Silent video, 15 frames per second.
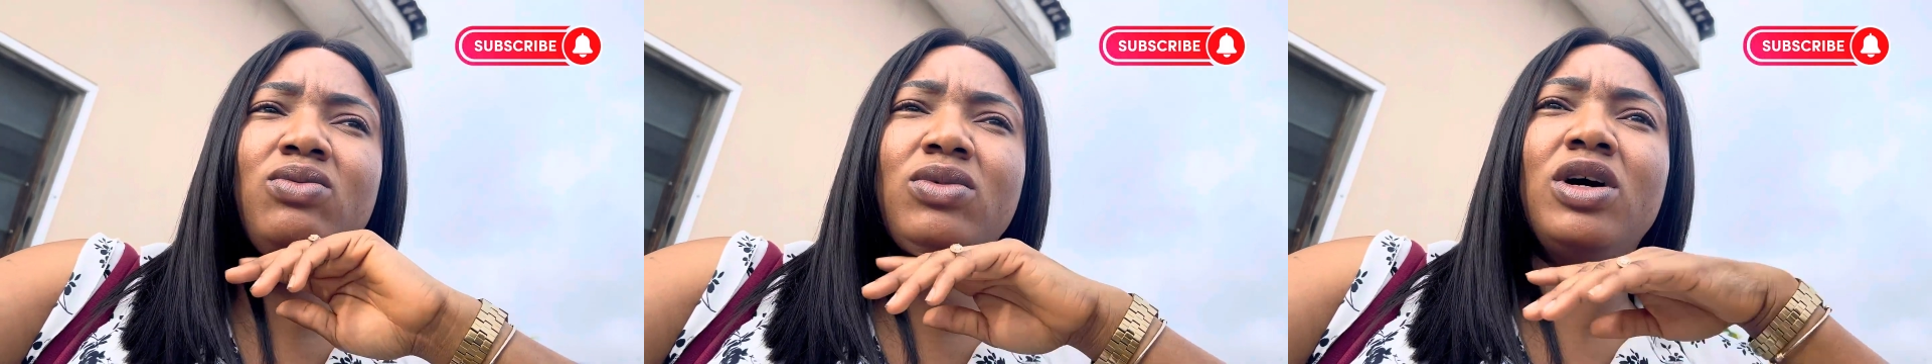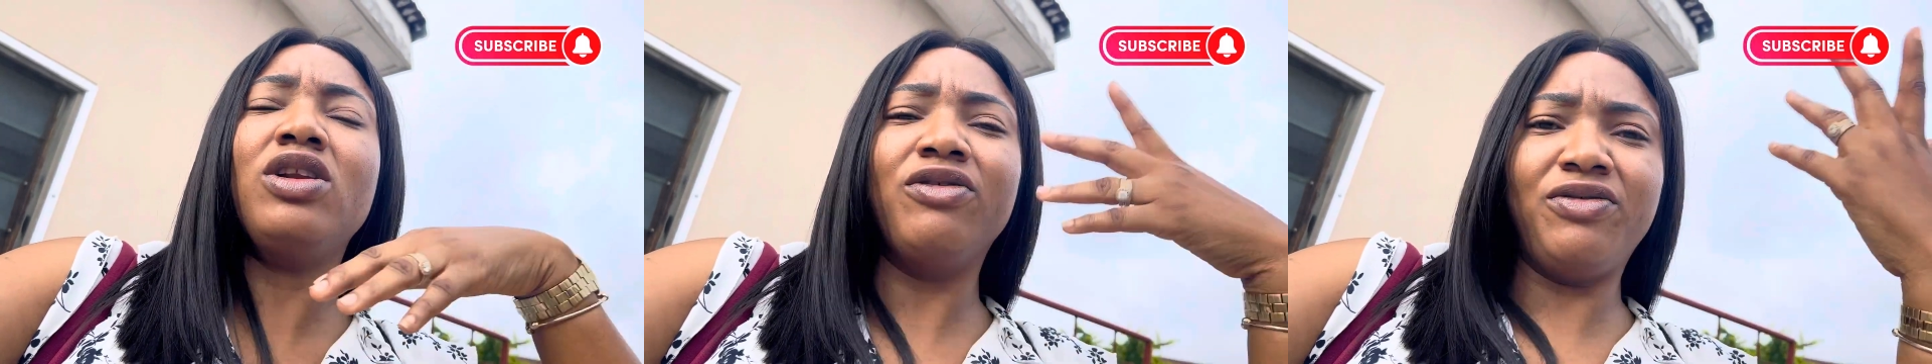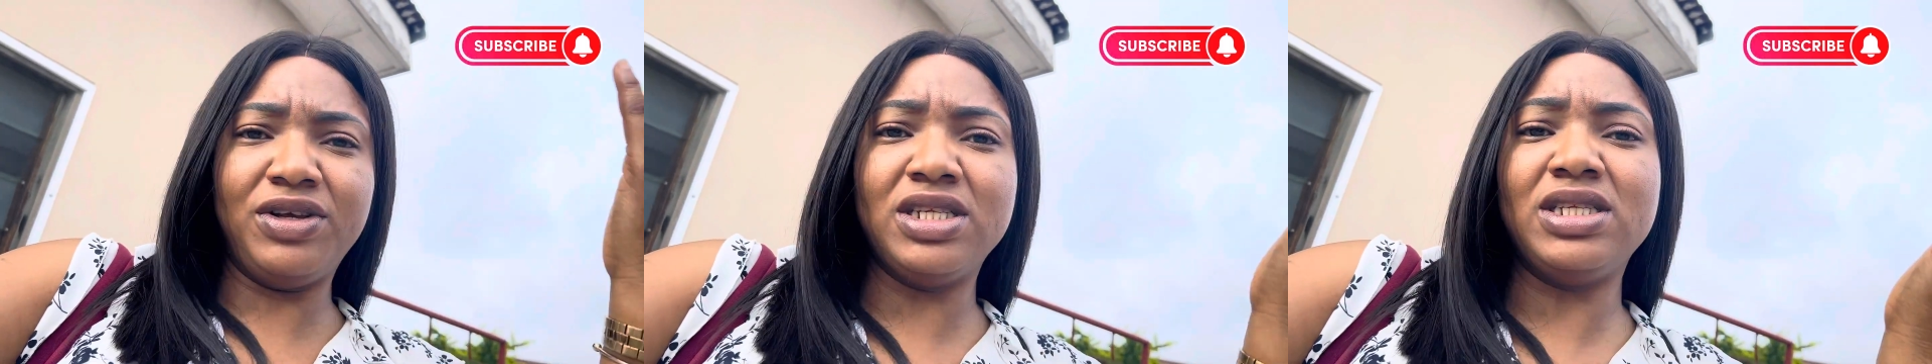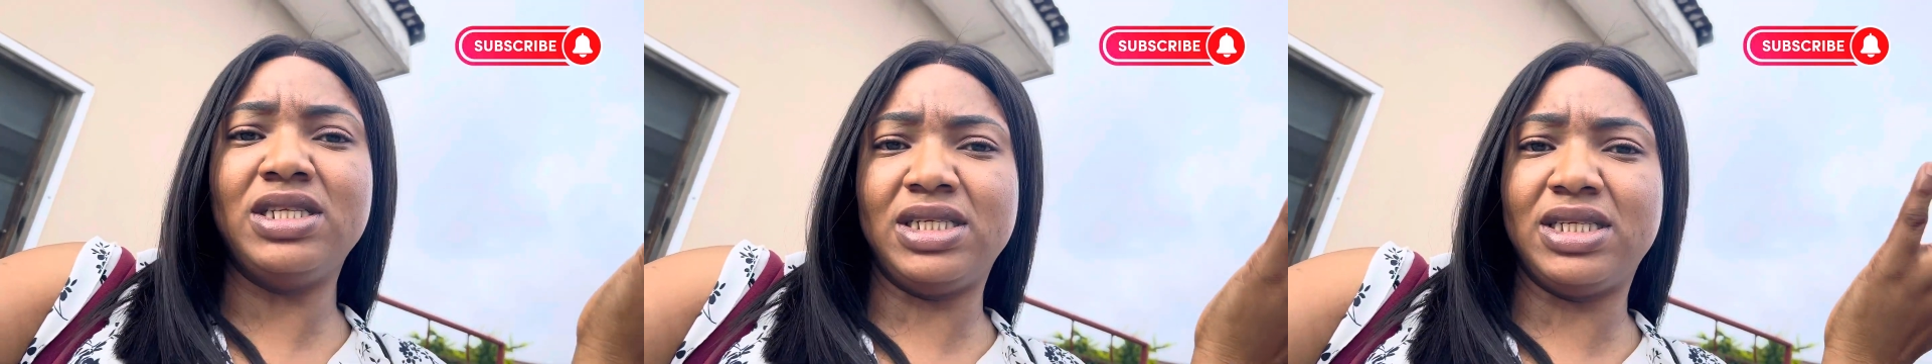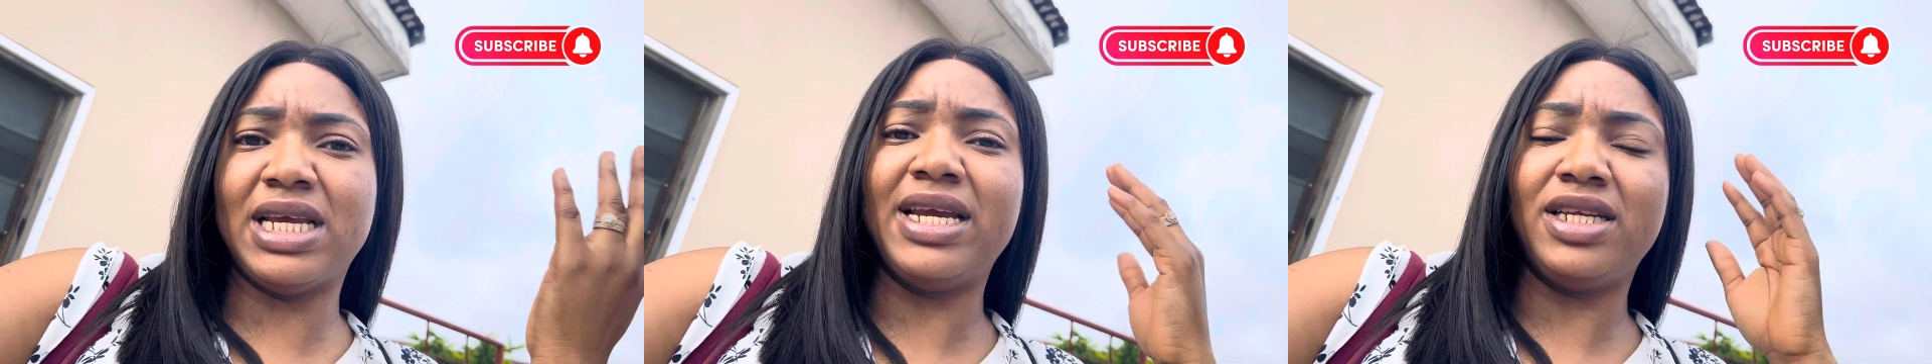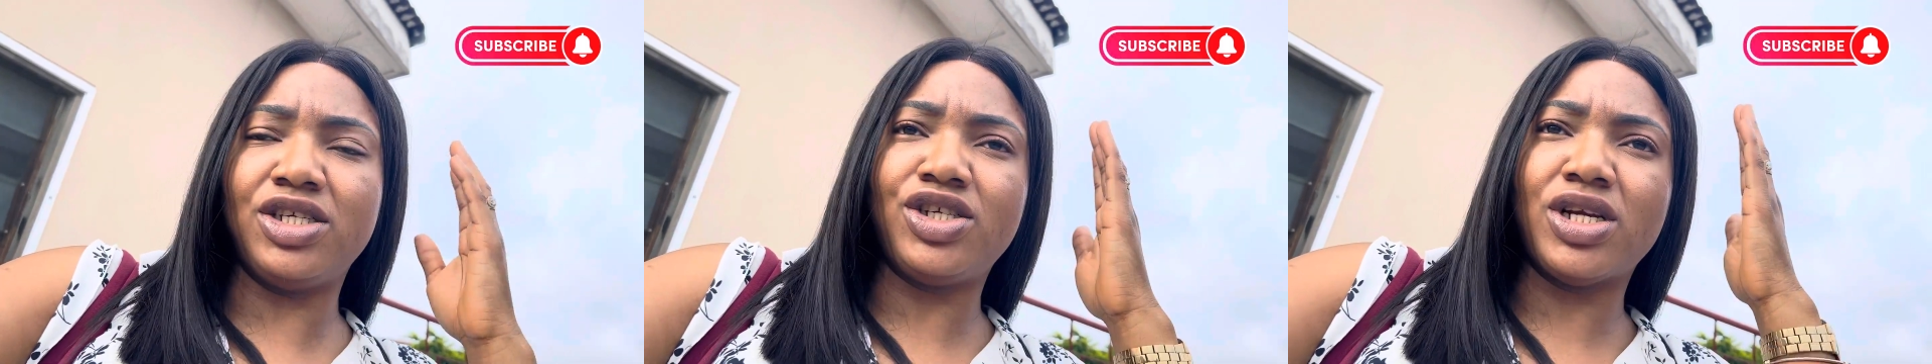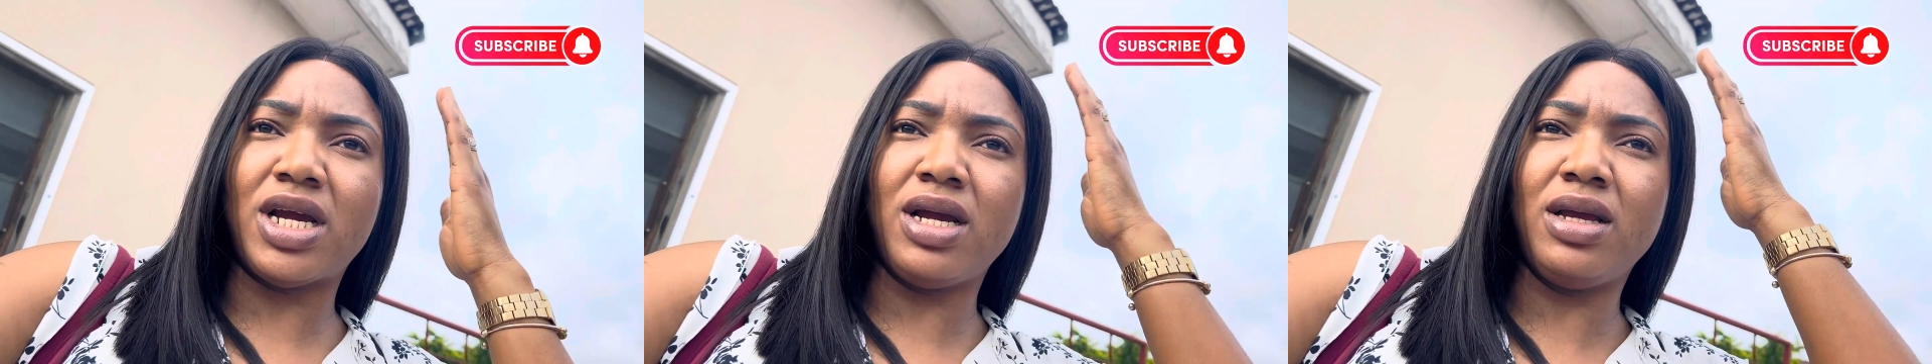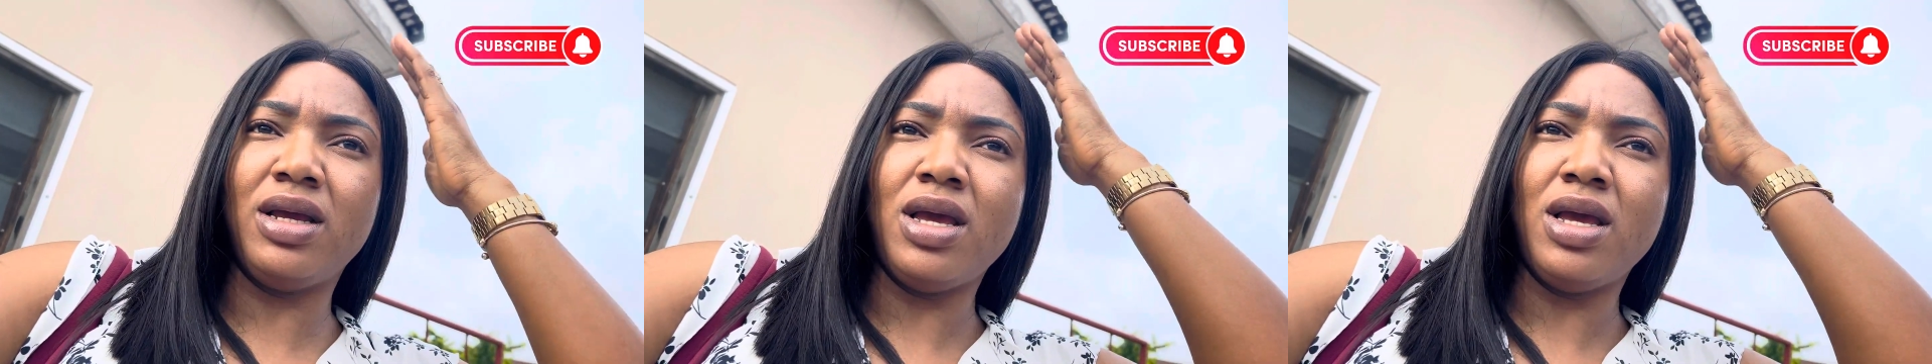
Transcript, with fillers: one of his designs sha